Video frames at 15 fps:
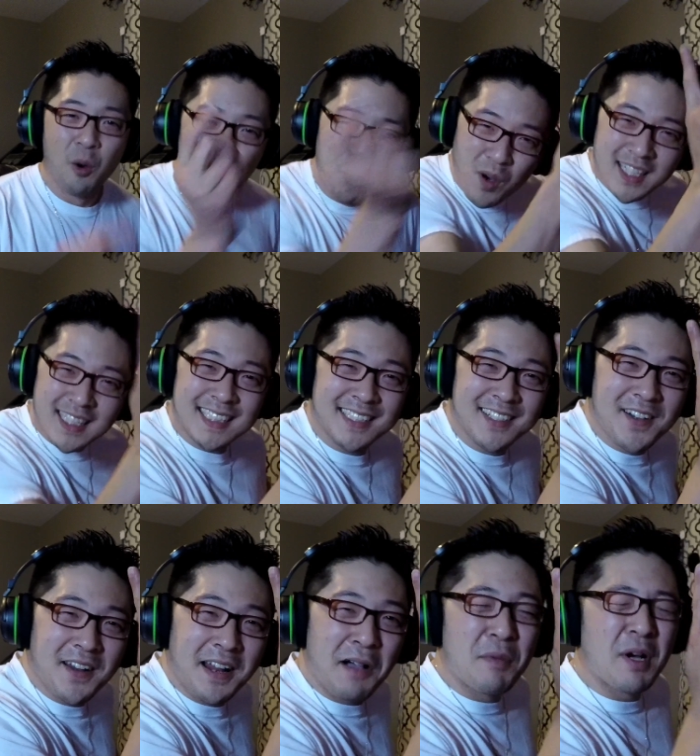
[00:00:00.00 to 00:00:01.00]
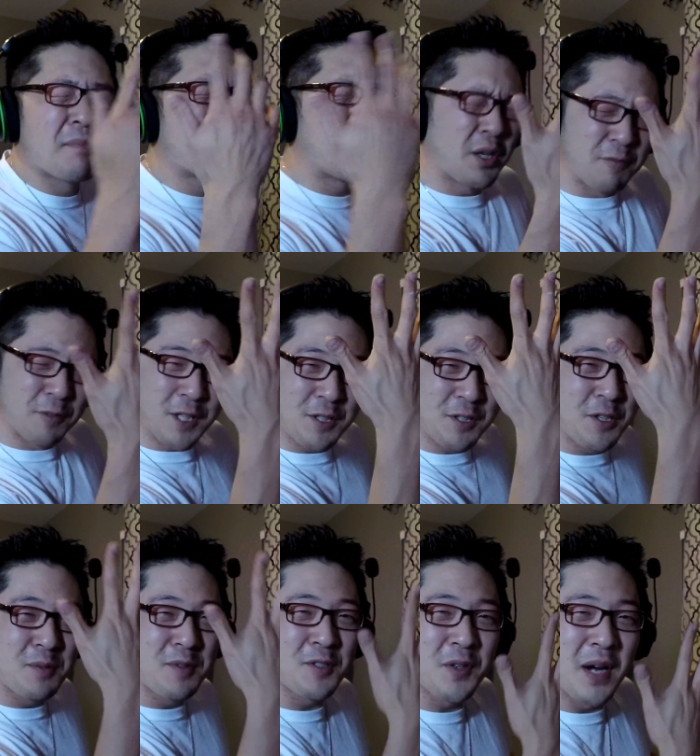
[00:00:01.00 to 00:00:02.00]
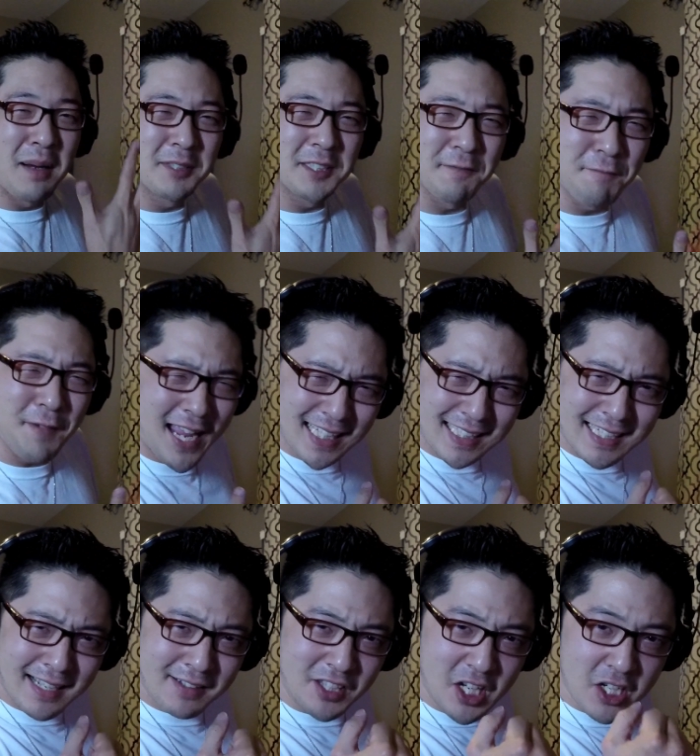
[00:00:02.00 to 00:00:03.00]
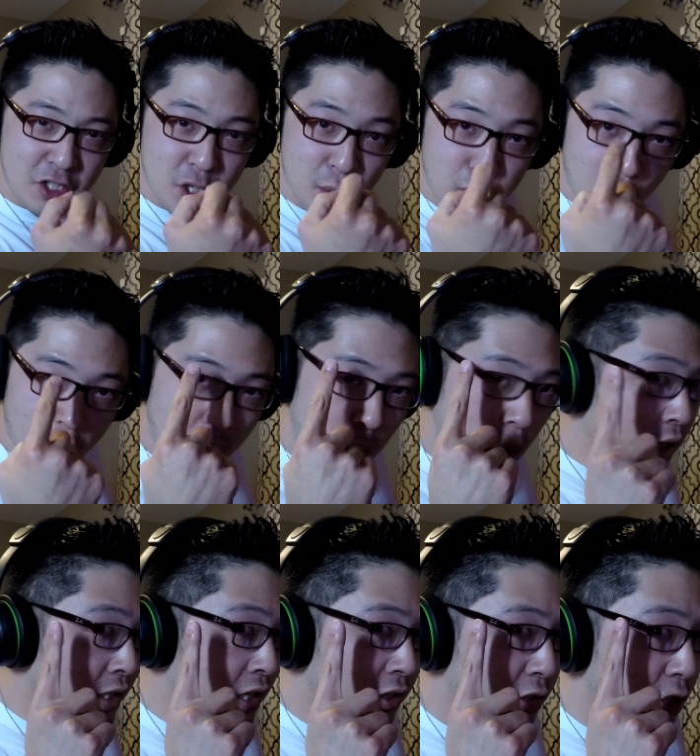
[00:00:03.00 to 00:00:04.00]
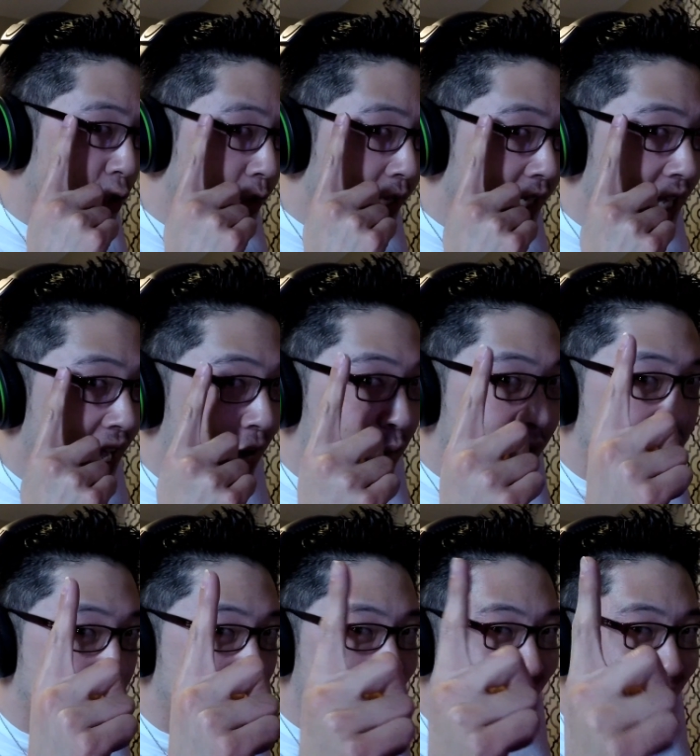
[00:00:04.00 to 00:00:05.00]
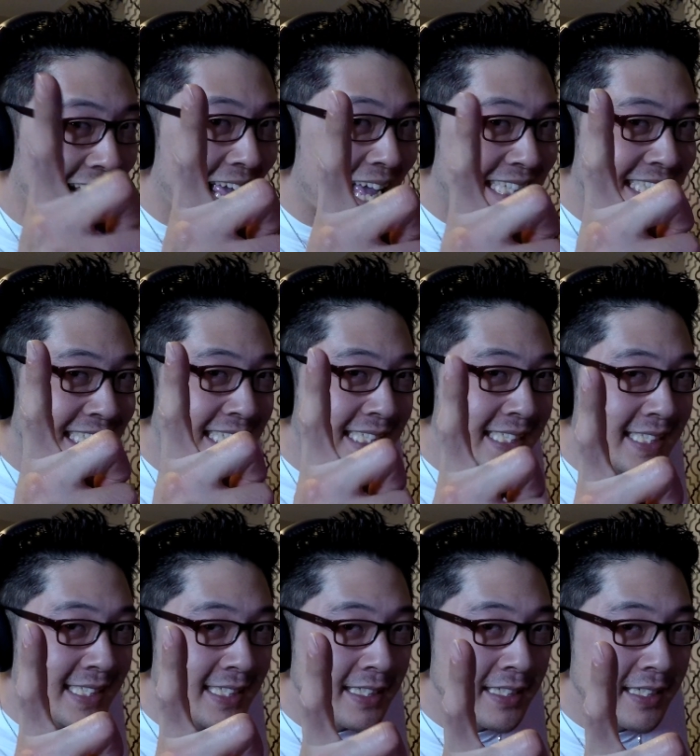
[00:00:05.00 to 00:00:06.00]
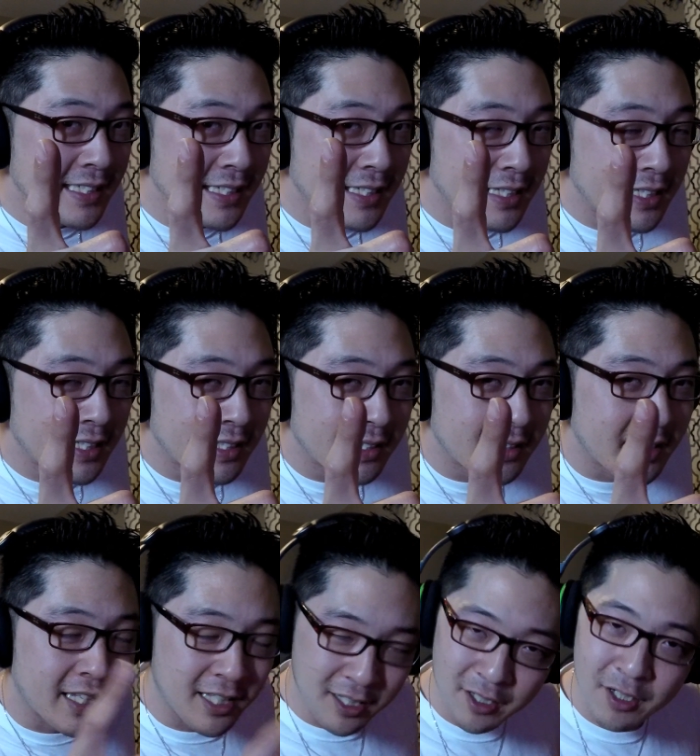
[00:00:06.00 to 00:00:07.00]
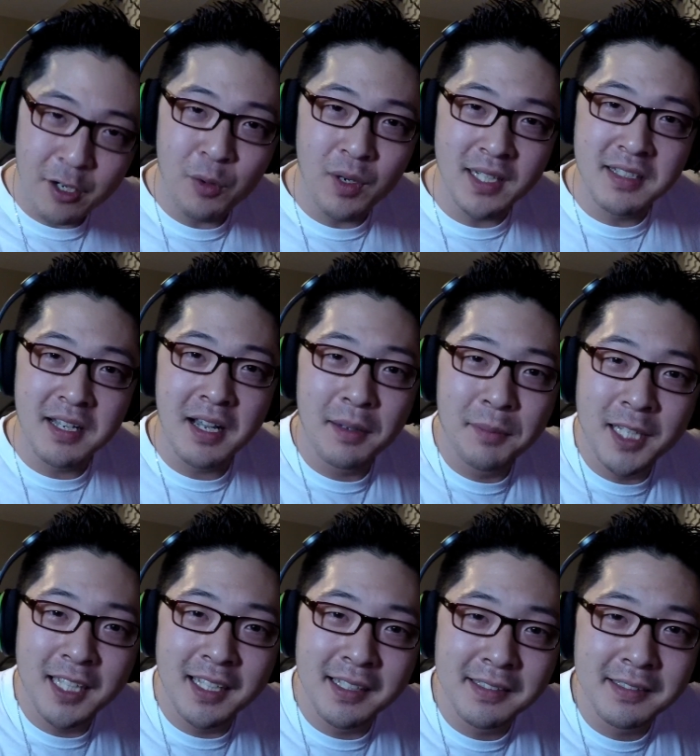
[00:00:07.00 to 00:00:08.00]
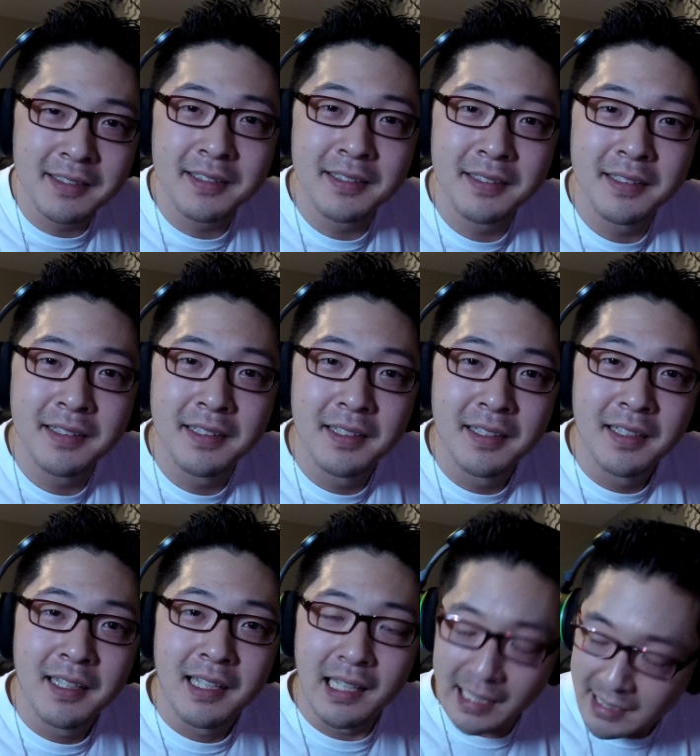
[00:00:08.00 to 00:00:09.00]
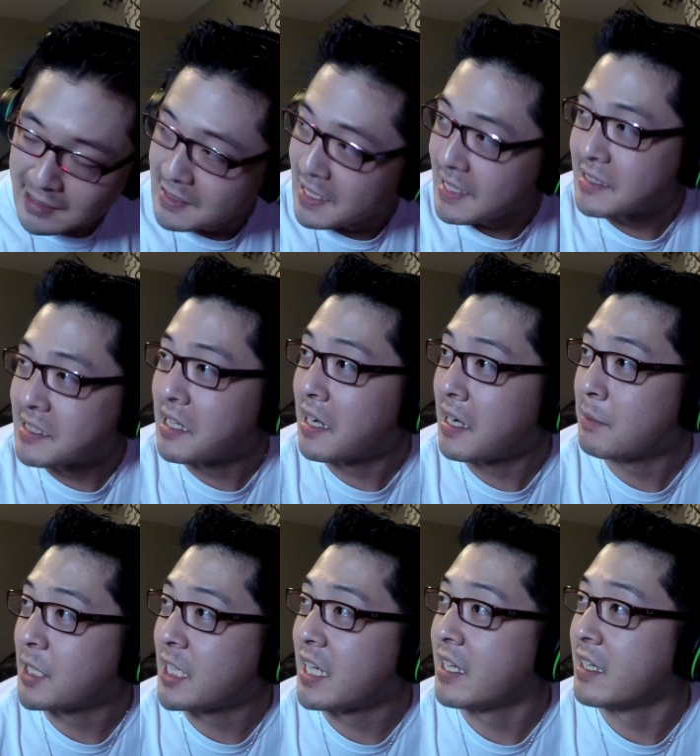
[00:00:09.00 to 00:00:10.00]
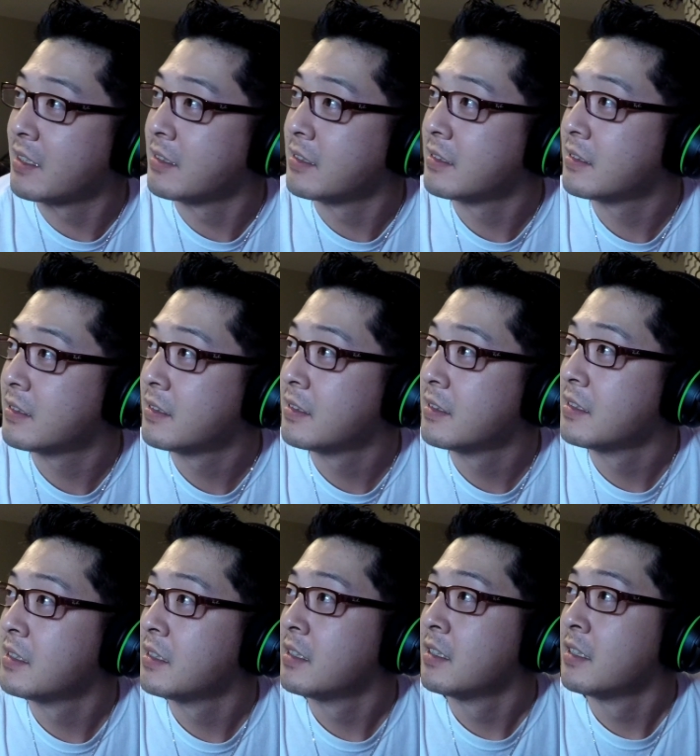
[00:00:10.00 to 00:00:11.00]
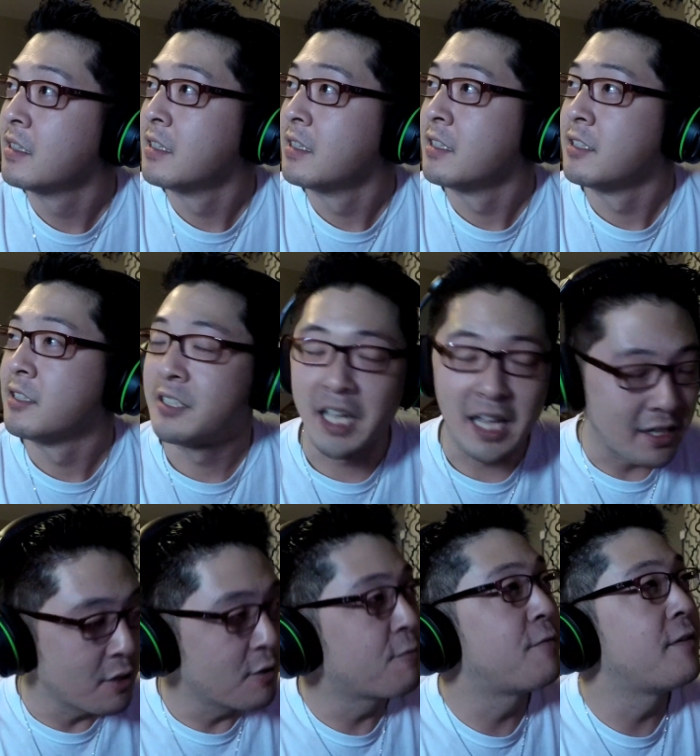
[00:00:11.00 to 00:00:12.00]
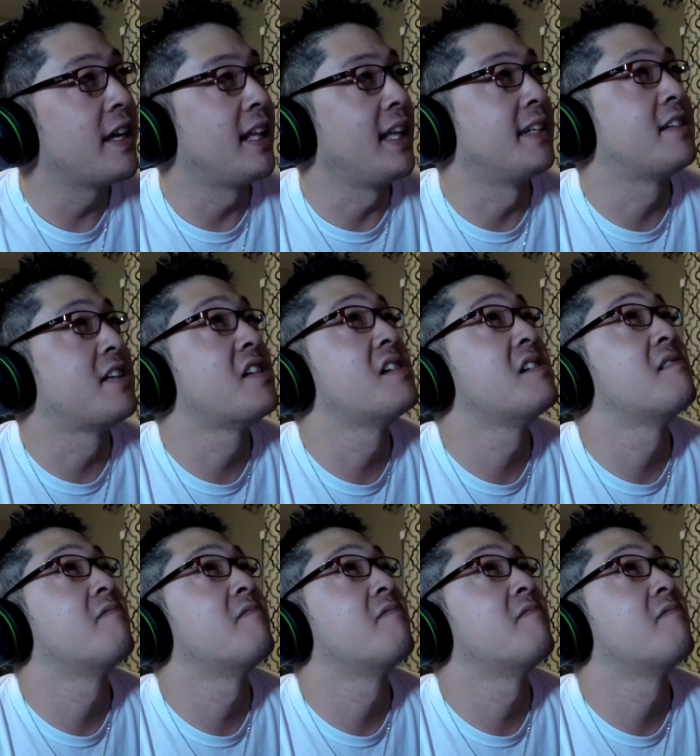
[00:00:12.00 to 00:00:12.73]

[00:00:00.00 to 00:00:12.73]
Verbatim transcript: What is going on, my beautiful YouTube subscribers and fans out there? It's your boy Konyon, the Korean guy with the red glasses. You know what time it is? It's that time again. Can you feel it?